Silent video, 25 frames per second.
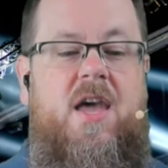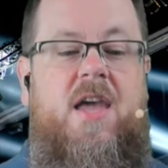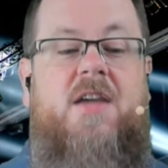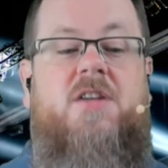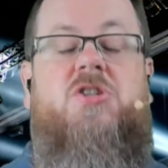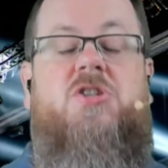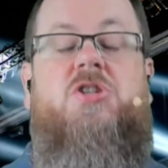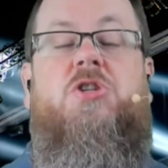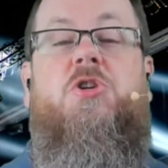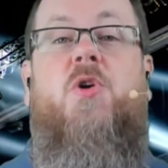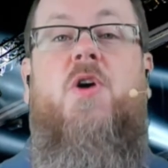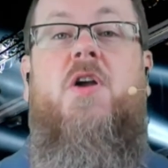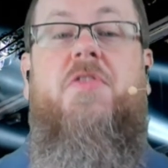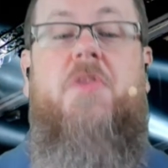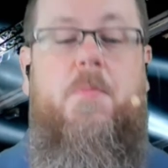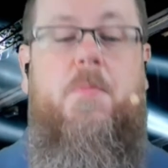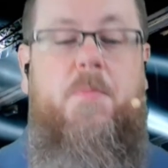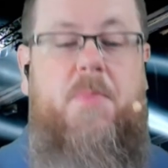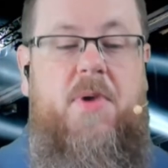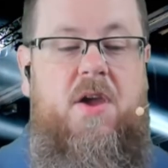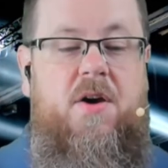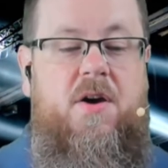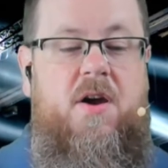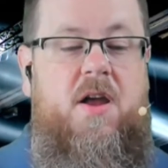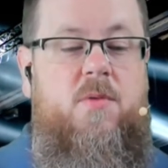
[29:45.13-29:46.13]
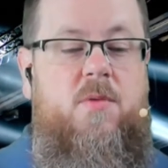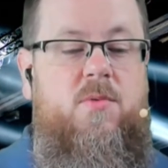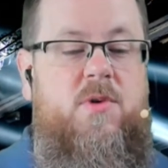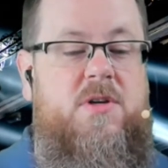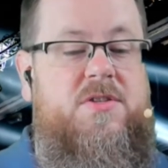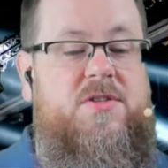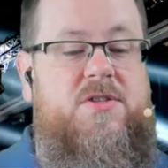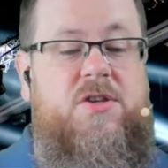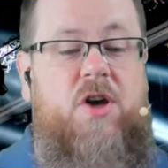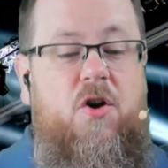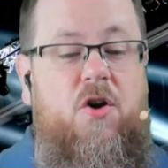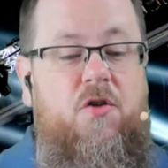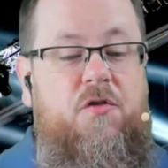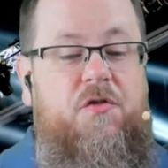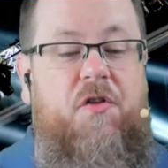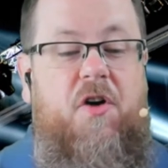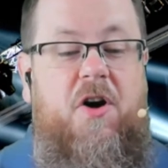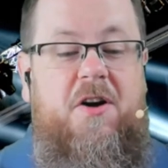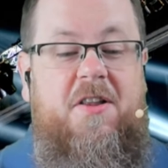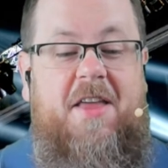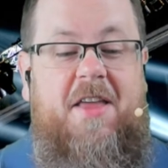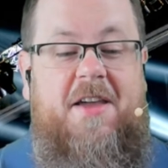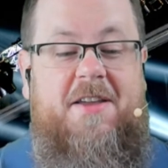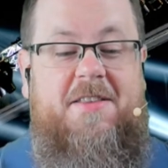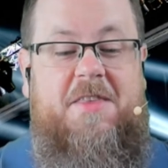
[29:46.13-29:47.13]
In short, the period was so
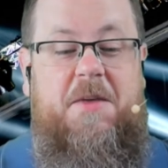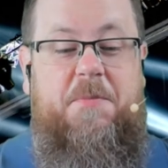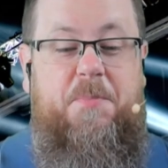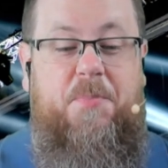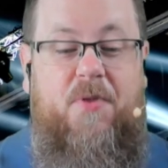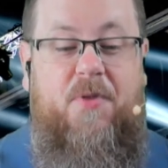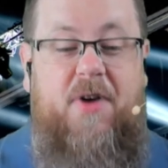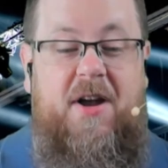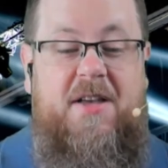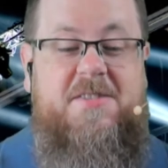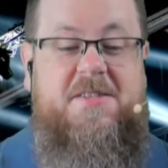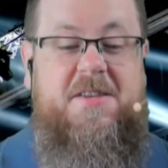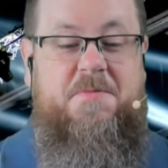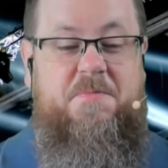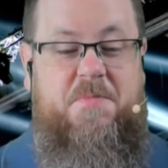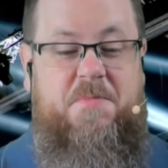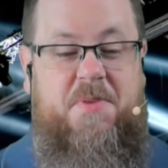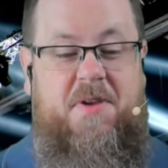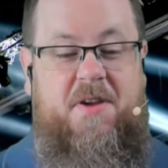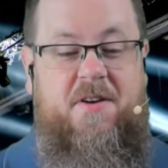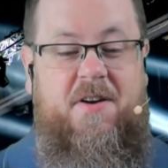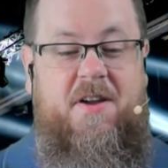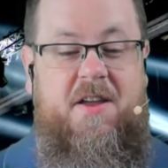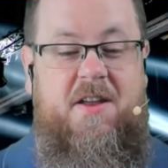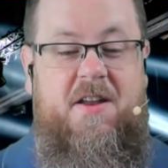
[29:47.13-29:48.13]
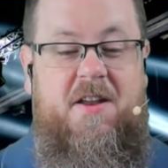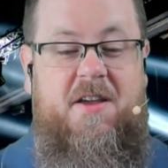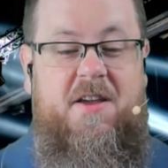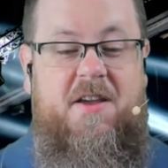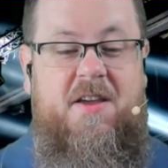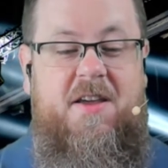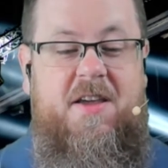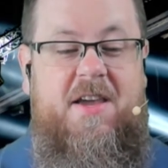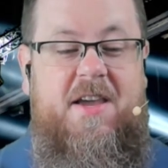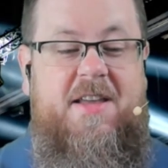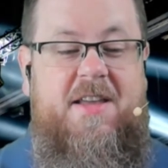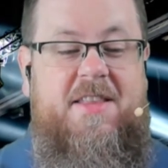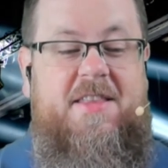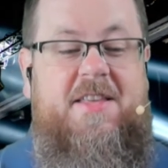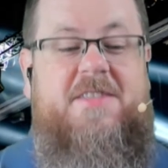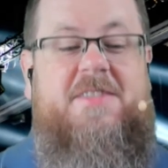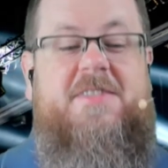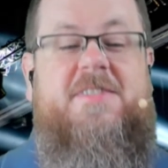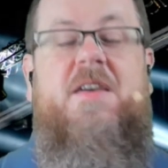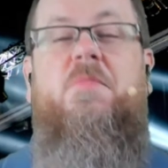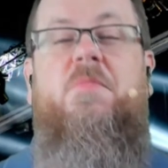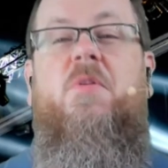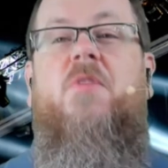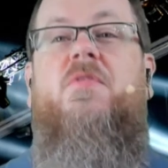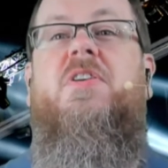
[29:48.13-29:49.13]
far like the present period that
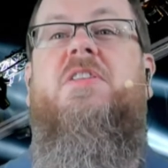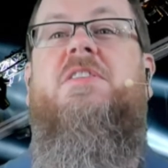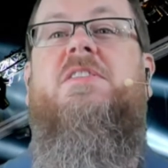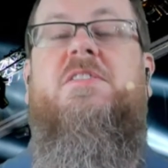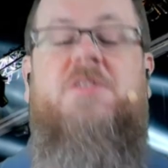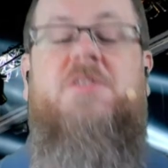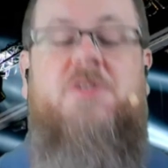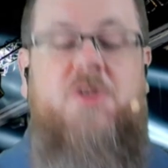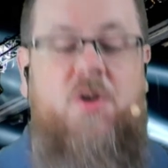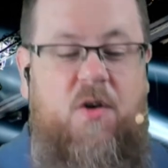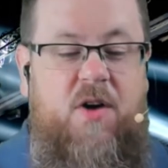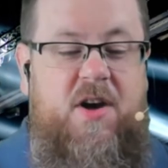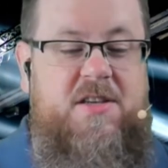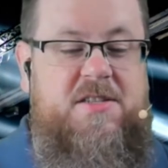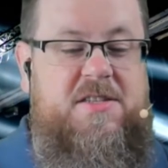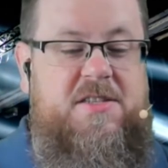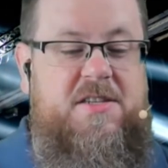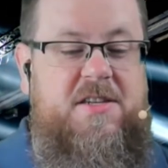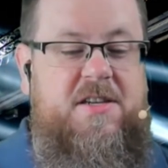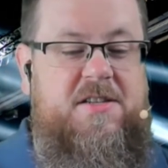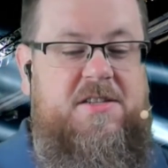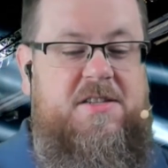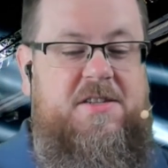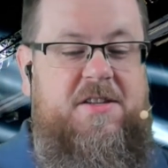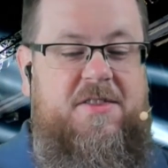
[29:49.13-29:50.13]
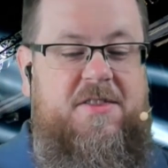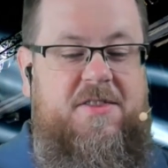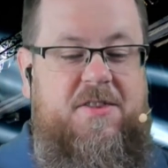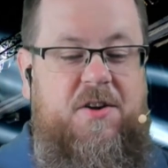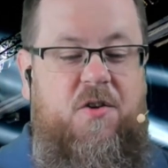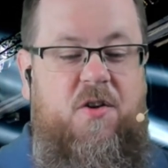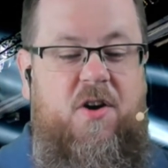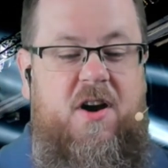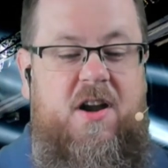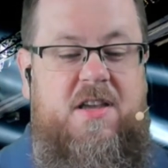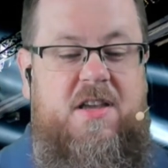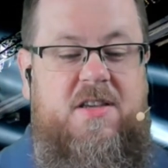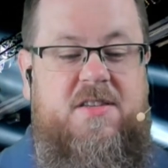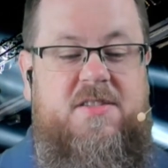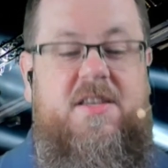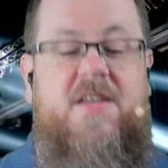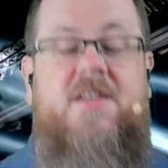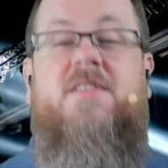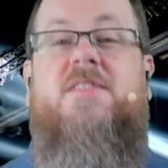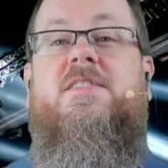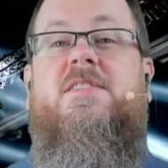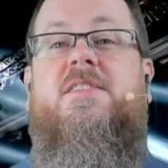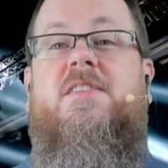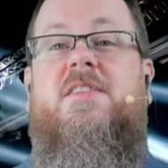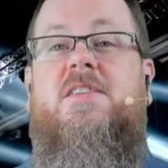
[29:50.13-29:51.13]
some of its noisiest authorities
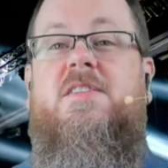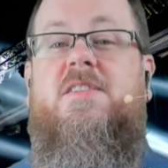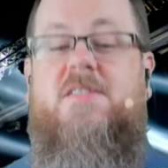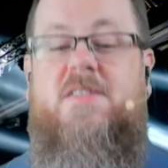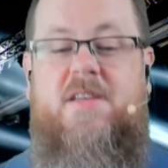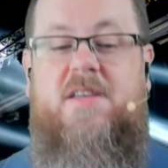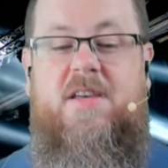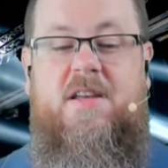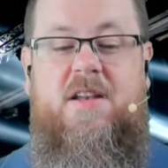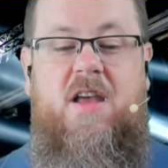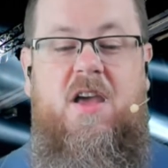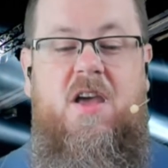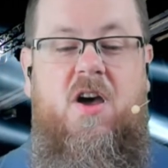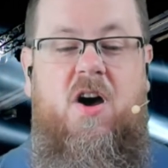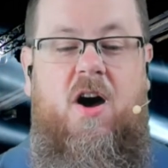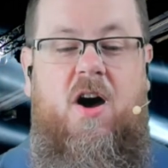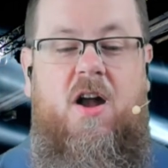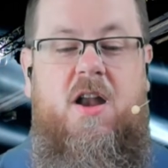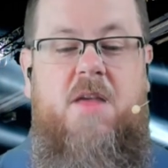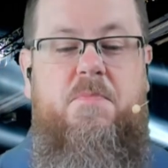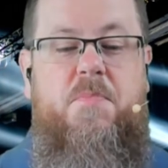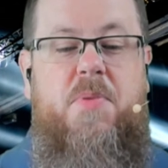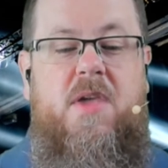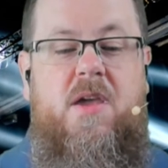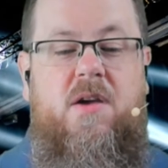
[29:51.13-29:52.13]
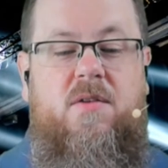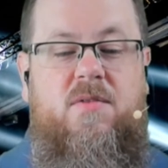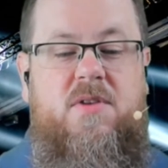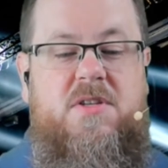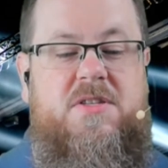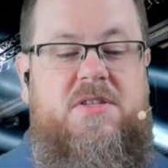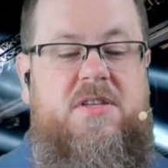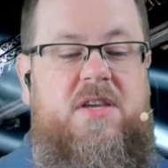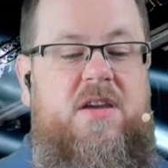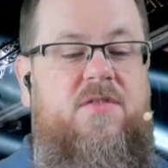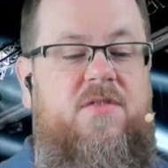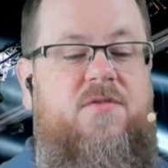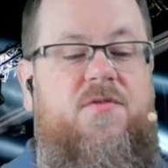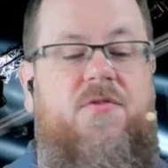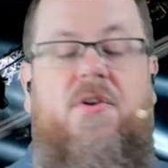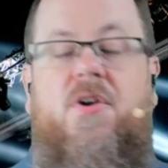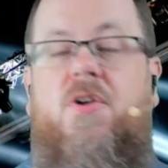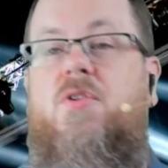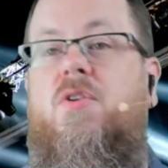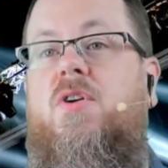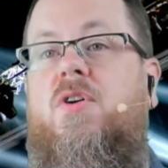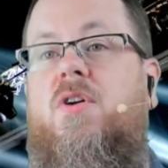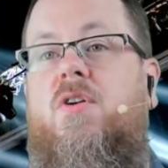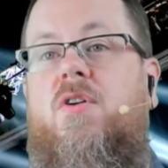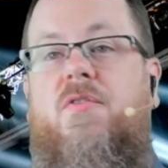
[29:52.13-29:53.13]
insisted on it being received for
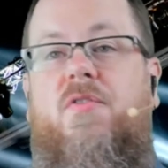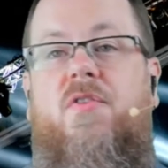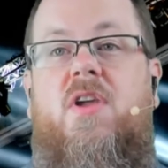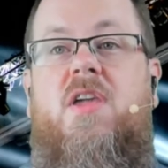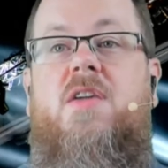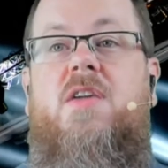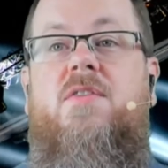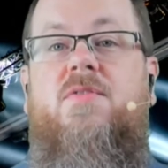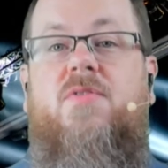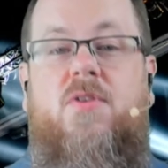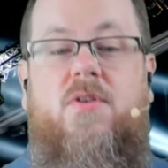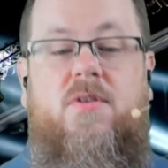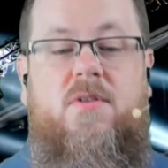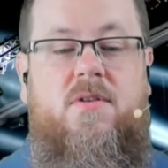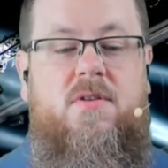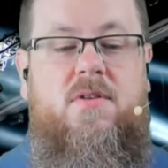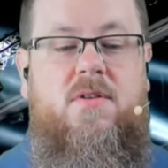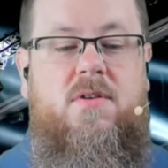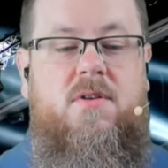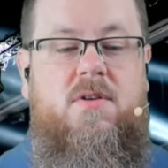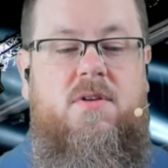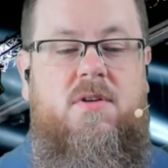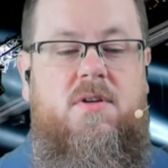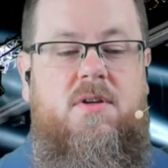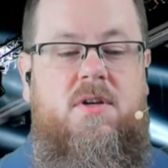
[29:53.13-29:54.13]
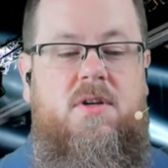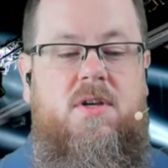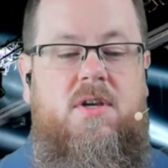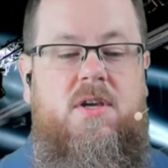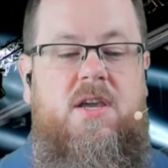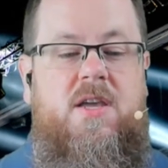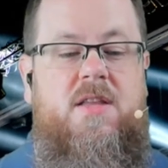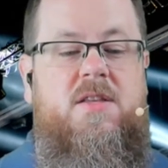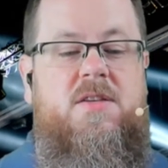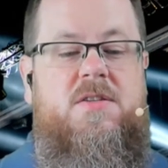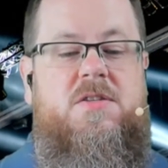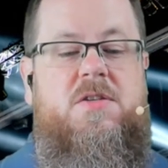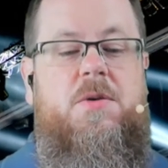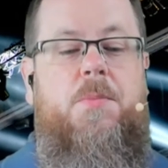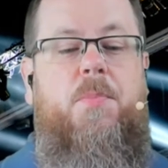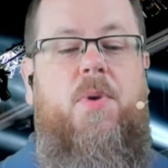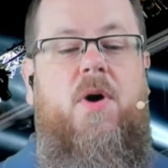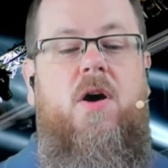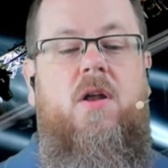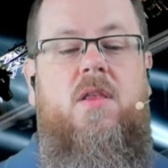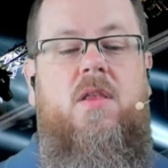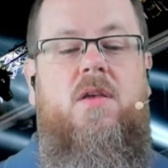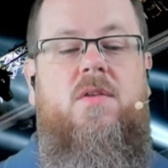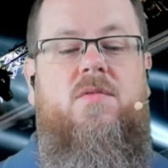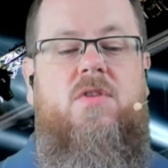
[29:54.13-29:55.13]
good or for evil in the
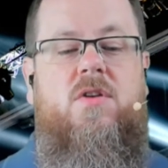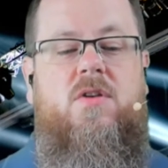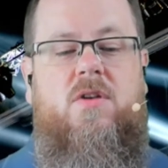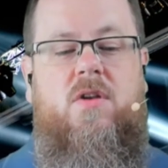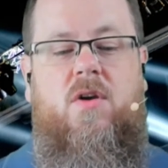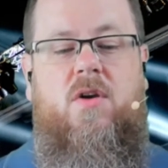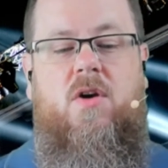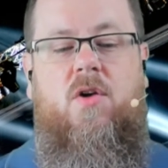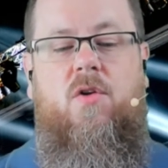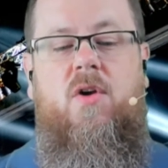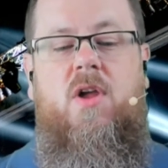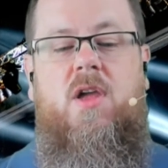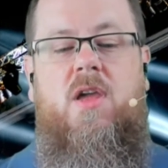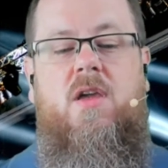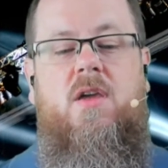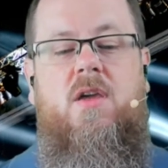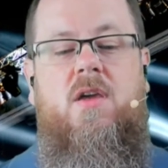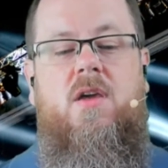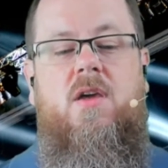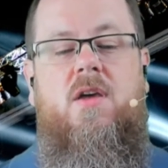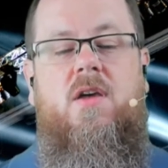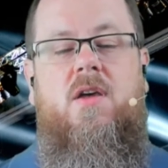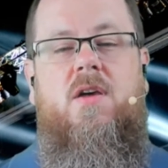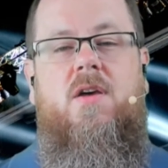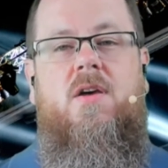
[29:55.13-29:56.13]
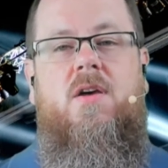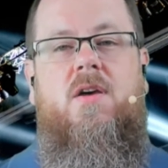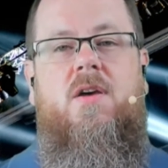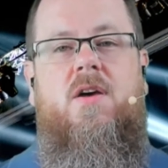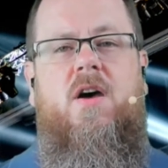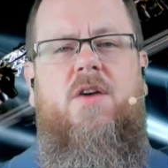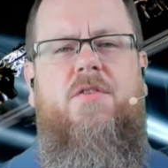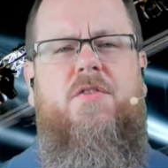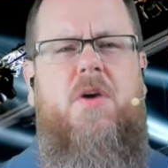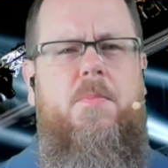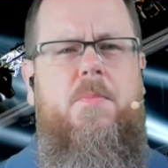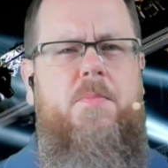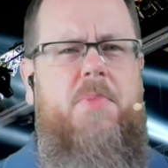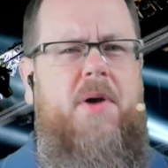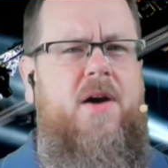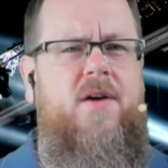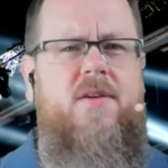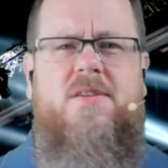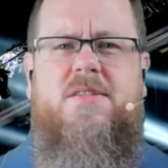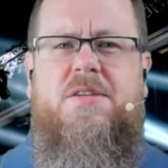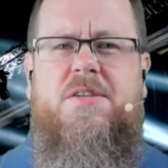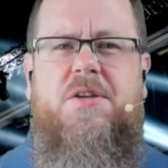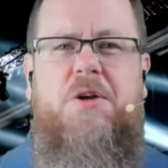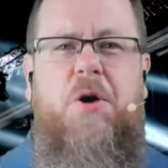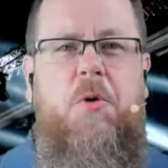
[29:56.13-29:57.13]
superlative degree of
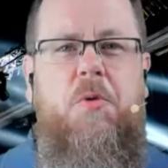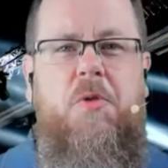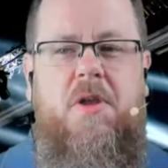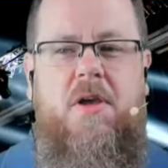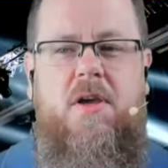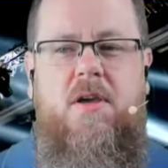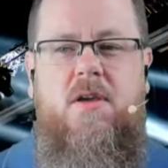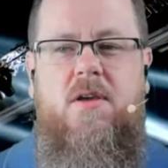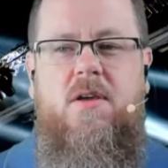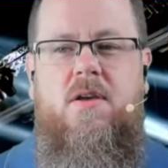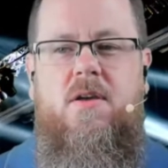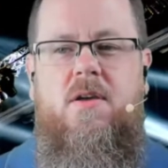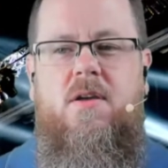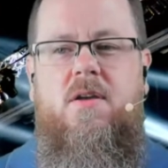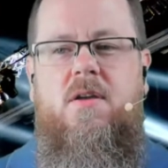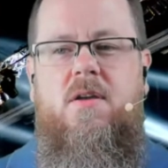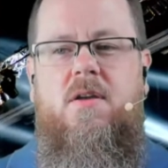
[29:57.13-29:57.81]
comparison only.